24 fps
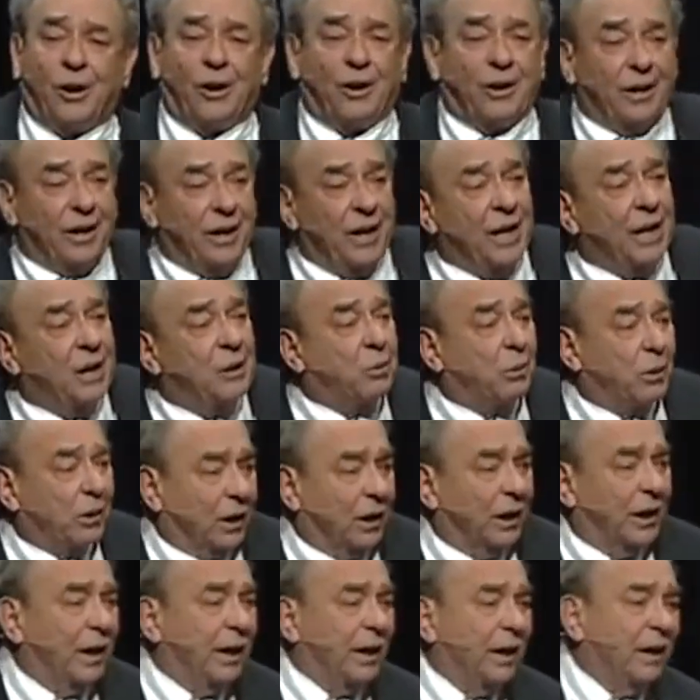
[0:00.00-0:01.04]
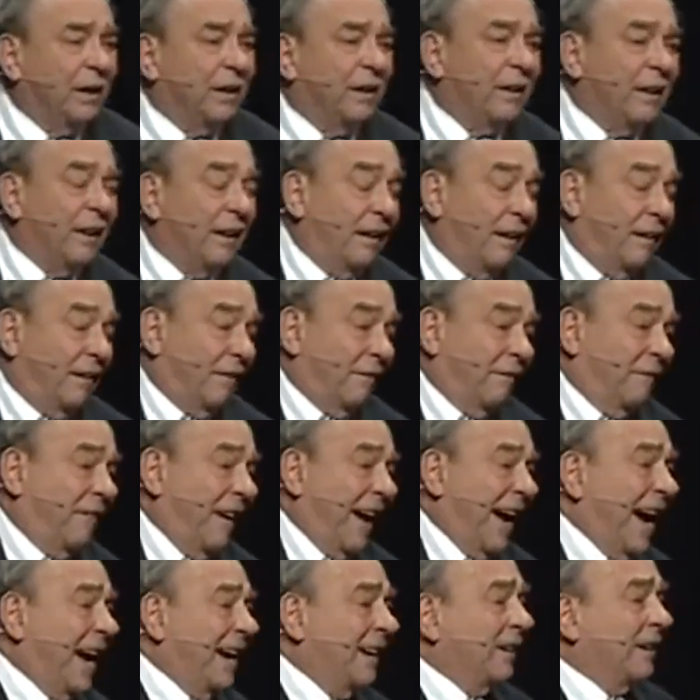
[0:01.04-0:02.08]
are equally
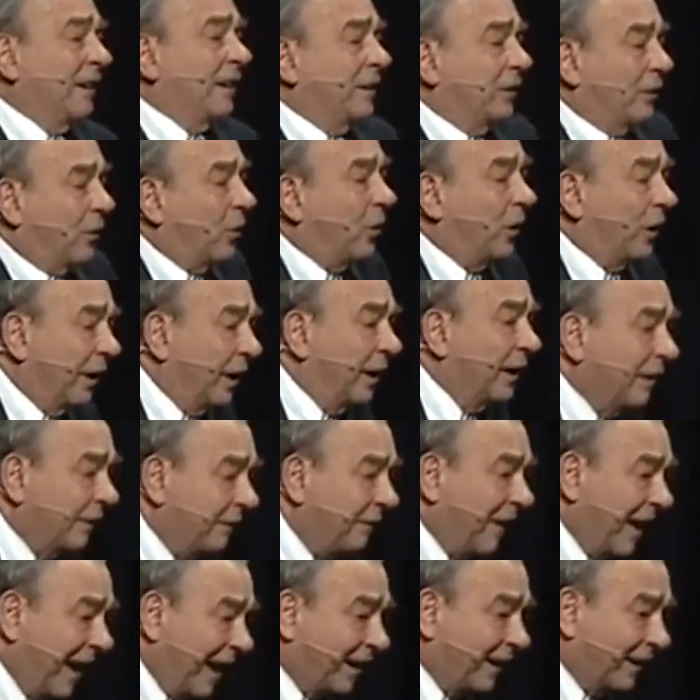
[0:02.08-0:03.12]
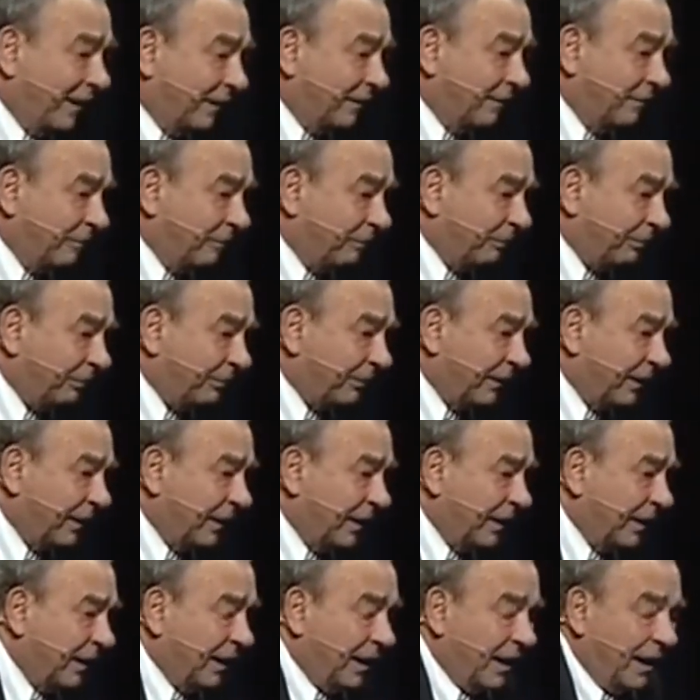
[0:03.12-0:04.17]
valid or invalid.
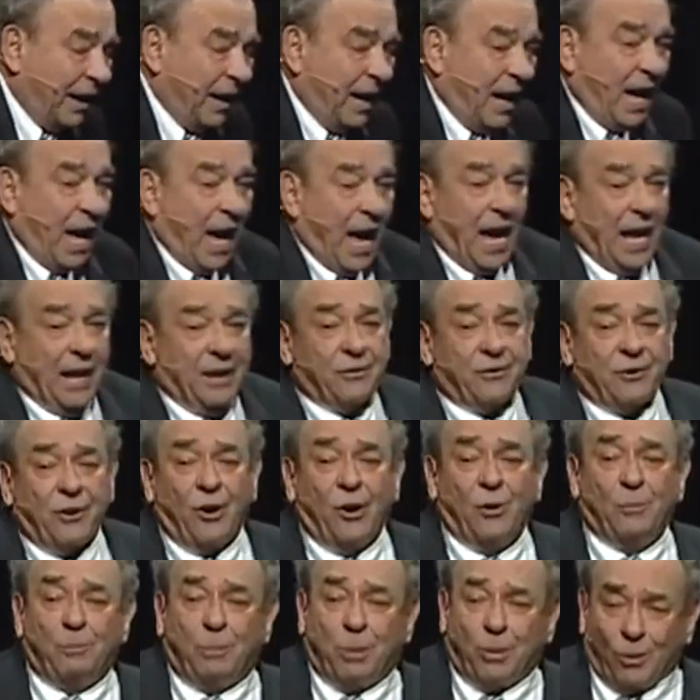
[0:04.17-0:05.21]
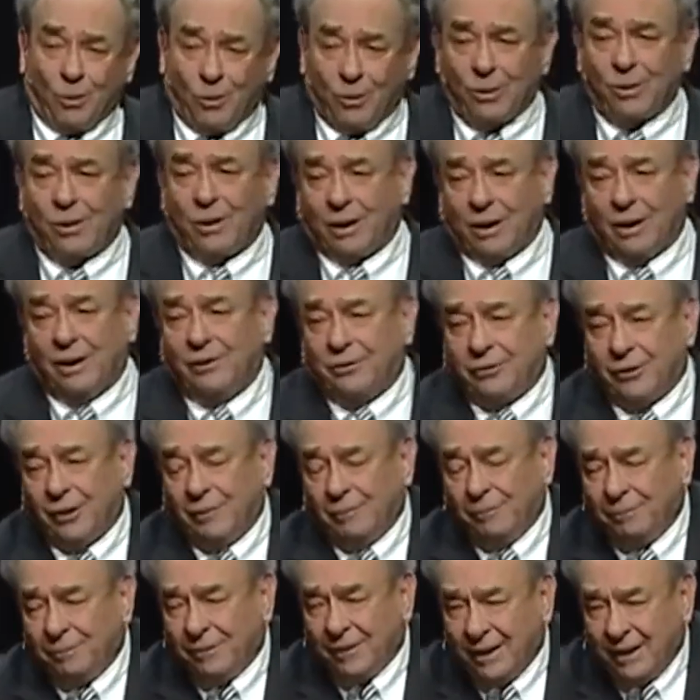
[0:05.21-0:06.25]
And so
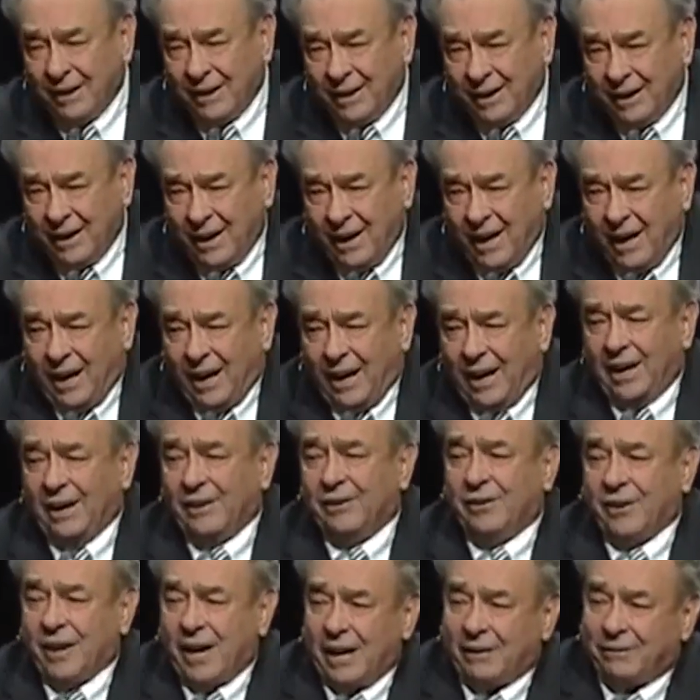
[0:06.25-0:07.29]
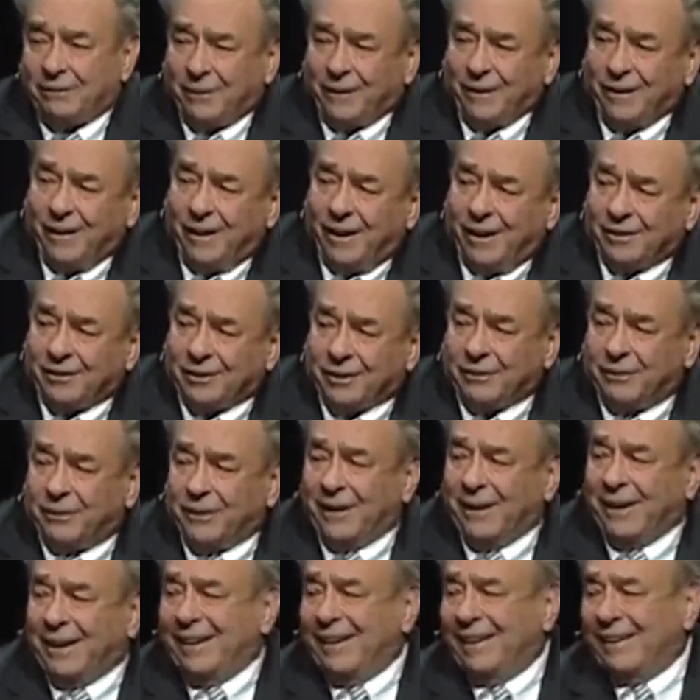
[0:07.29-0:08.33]
pluralism is that
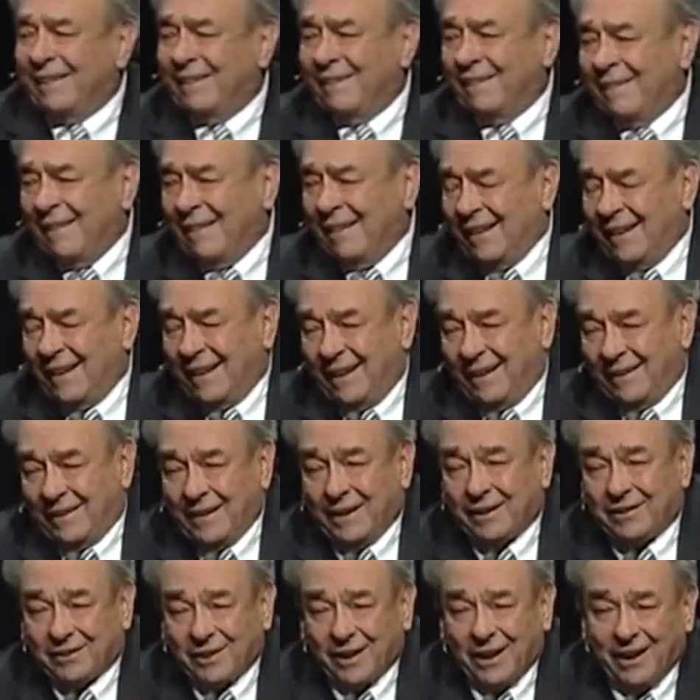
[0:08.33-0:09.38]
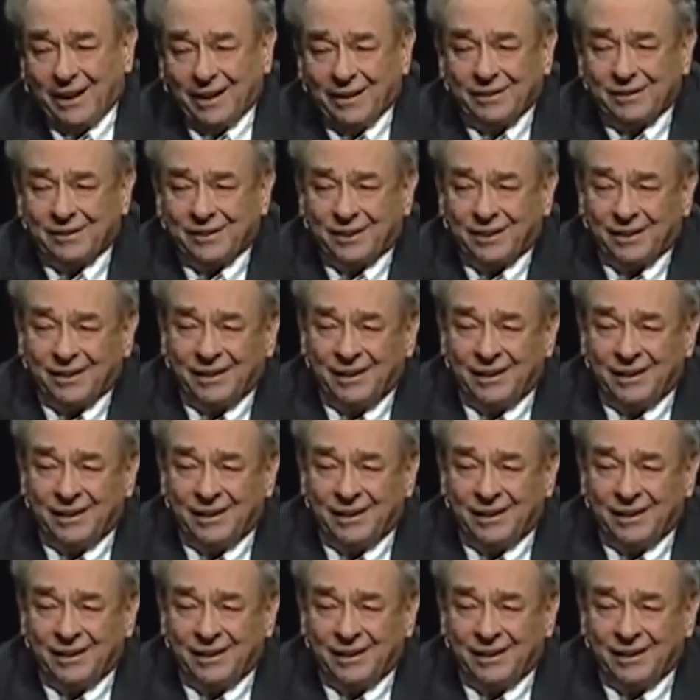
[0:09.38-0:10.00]
philosophy that says